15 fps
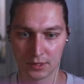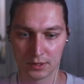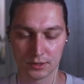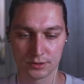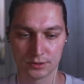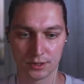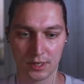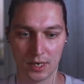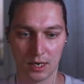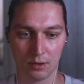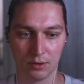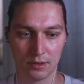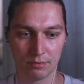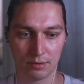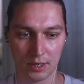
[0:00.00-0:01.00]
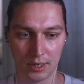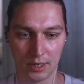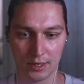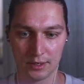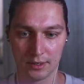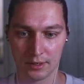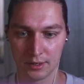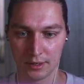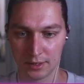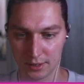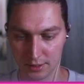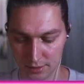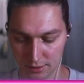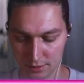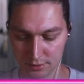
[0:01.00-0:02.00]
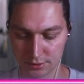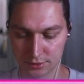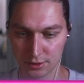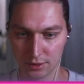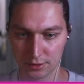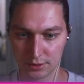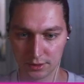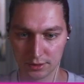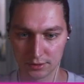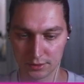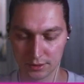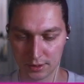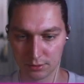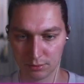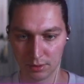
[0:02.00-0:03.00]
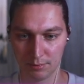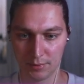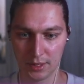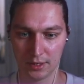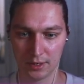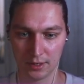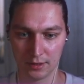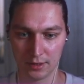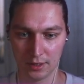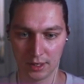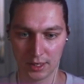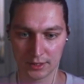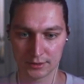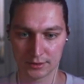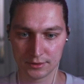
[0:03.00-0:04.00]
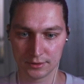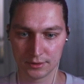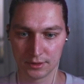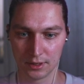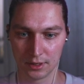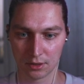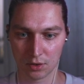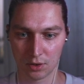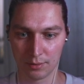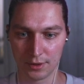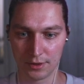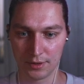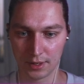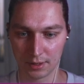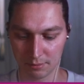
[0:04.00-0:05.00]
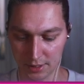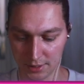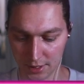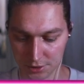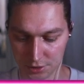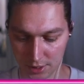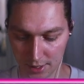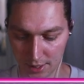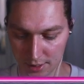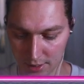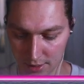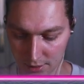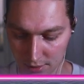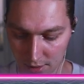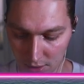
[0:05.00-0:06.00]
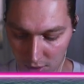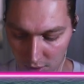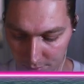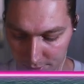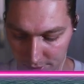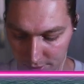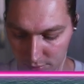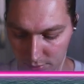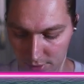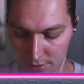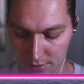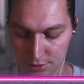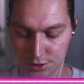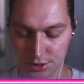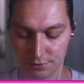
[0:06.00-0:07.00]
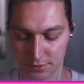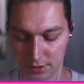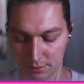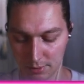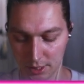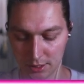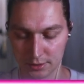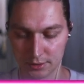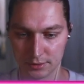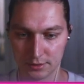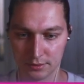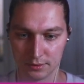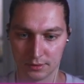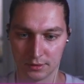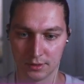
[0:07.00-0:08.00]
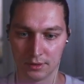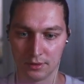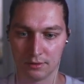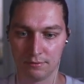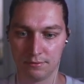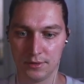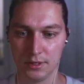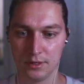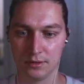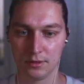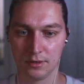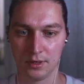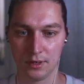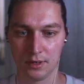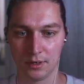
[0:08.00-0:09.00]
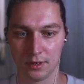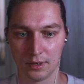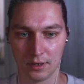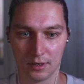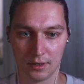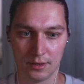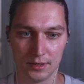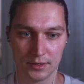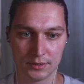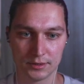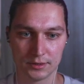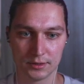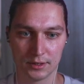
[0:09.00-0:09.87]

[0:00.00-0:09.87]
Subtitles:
So now if I insert it, it will be the last copied thing, but actually I can open it with Shift Command V, this